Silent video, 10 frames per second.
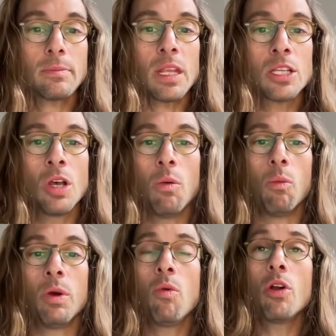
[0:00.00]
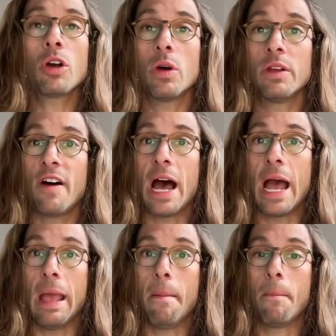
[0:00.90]
So we want to
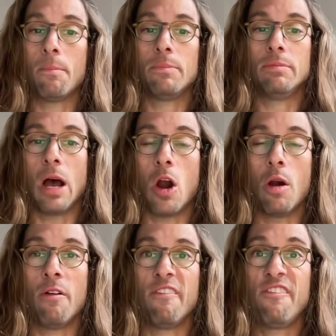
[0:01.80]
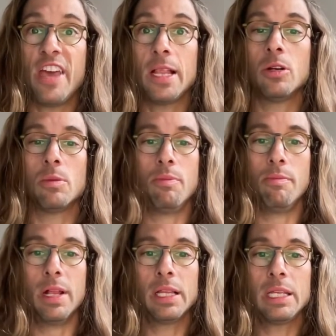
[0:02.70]
quantify our failure
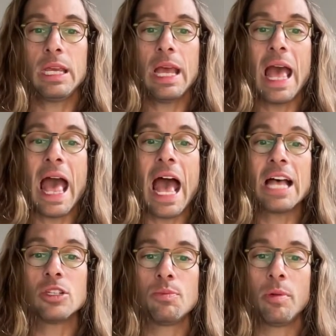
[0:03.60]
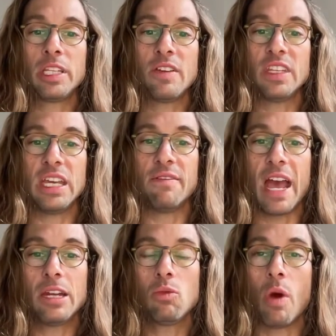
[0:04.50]
probability as a probability of the
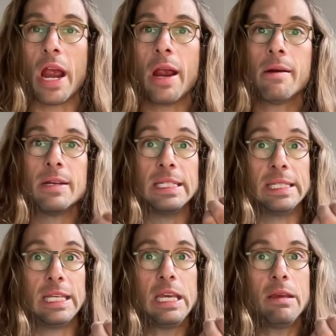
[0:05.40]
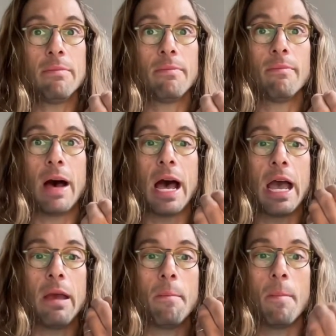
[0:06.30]
event where Z,
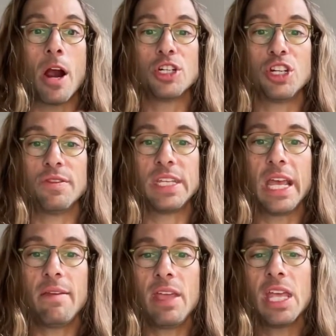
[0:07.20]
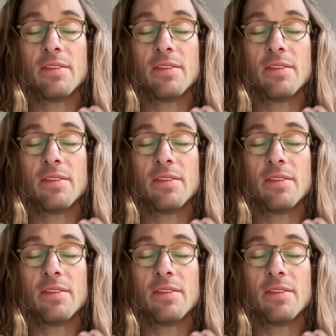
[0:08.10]
my margin of safety,